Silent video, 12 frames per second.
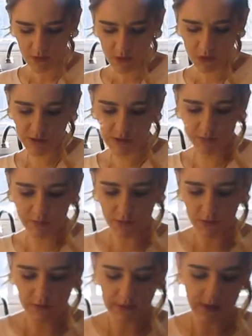
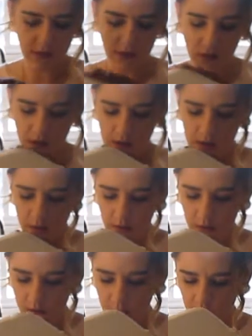Cheeseball that got
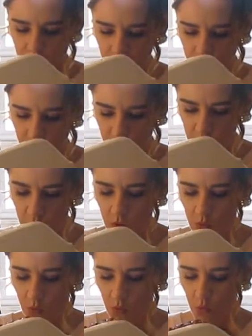
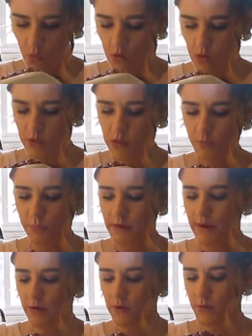on your
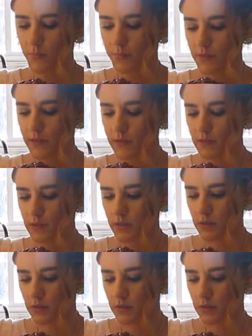platter or plate,